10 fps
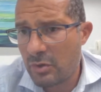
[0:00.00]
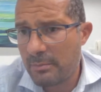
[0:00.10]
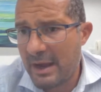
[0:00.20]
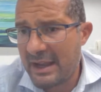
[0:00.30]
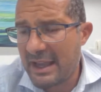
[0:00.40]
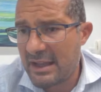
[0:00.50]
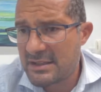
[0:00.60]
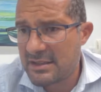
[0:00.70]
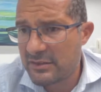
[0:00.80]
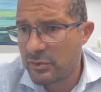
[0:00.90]
my
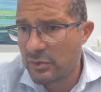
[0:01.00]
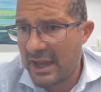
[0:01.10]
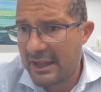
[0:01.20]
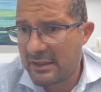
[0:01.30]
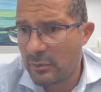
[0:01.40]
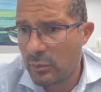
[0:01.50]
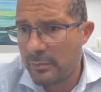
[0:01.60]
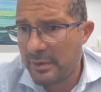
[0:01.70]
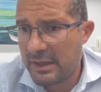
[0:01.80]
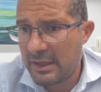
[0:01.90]
answer to that
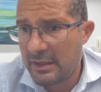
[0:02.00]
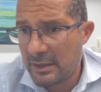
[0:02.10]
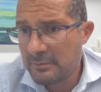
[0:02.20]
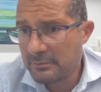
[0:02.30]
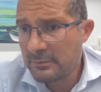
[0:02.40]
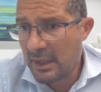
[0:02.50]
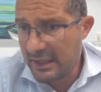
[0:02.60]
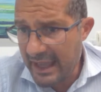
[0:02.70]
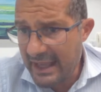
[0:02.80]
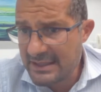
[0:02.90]
would be
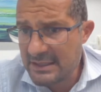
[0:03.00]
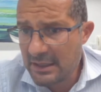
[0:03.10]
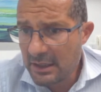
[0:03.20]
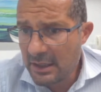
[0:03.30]
yes.